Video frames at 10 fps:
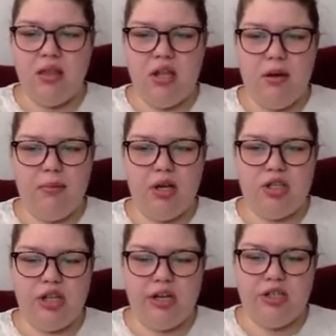Then I'm going to
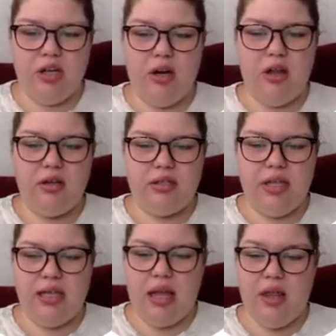change the color
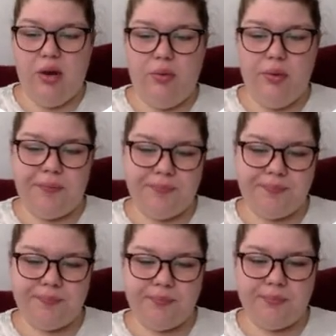to yellow,
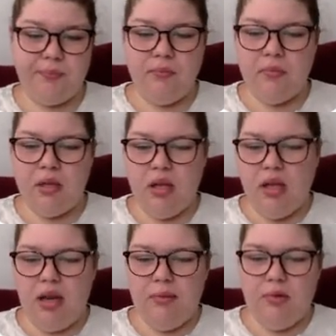
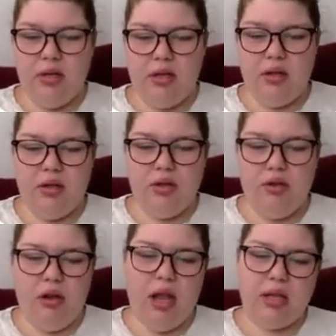and I'm going to click
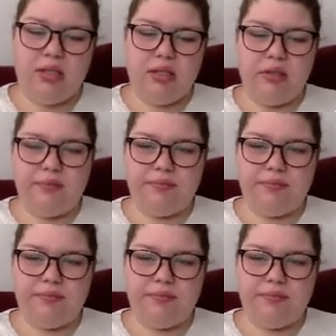Create.